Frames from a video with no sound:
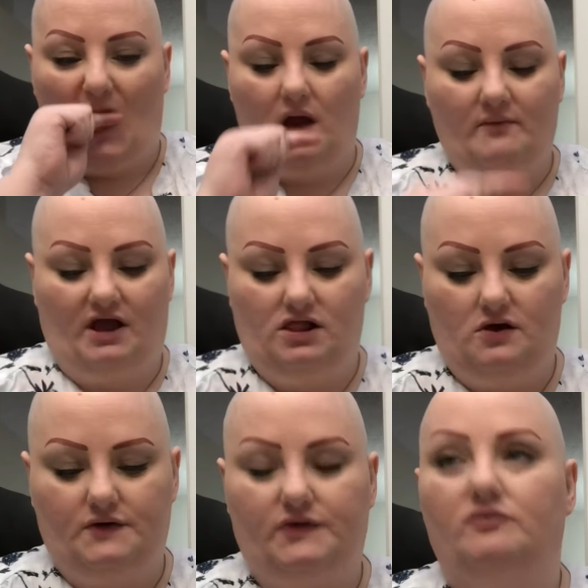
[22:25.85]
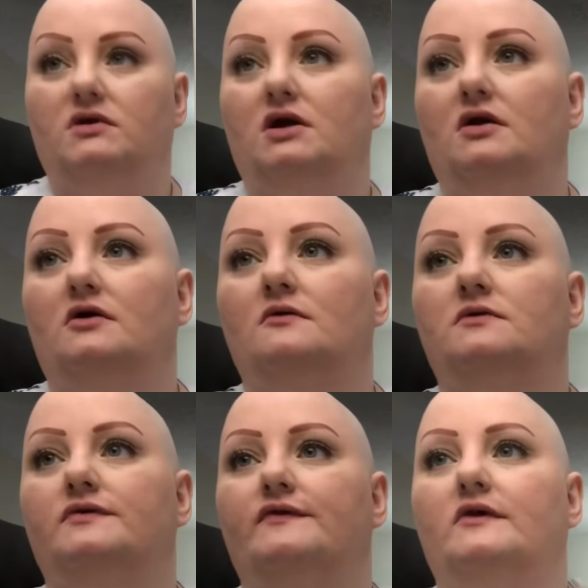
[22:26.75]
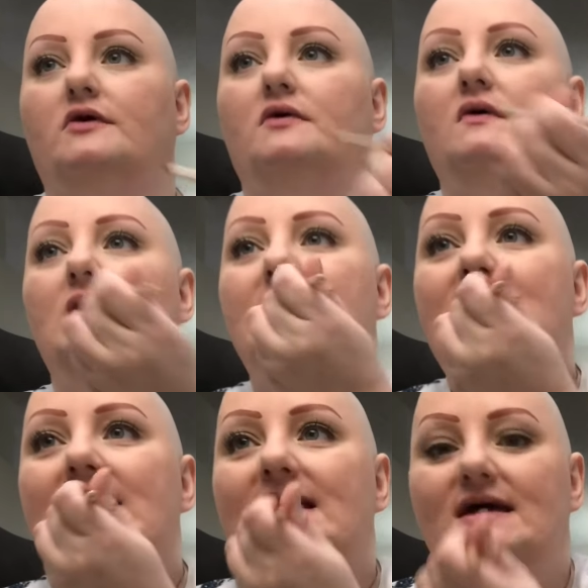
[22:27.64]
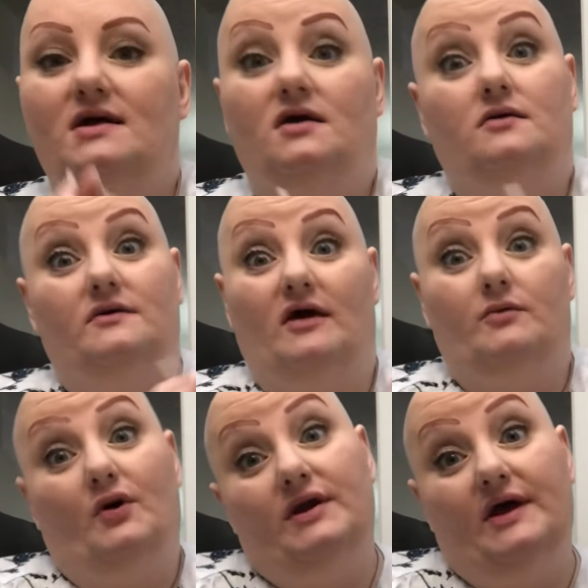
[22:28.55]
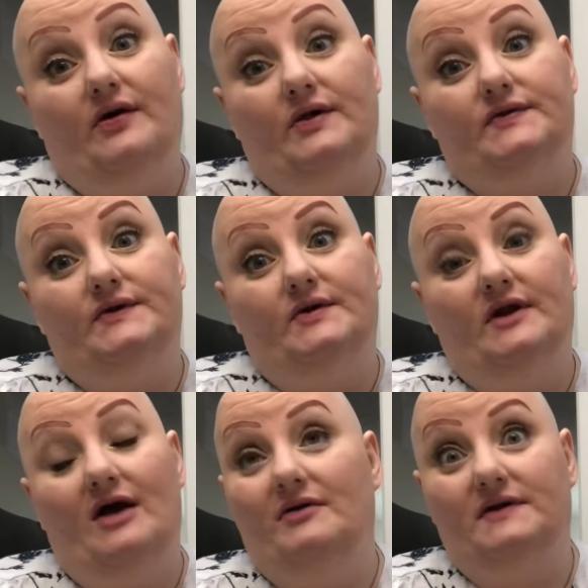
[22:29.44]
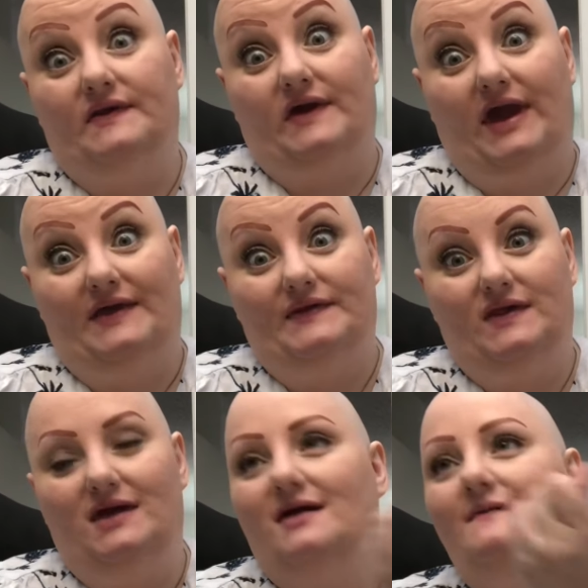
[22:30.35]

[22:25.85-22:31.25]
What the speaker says: my close mirror, so I have no idea how this will turn out because I can't see.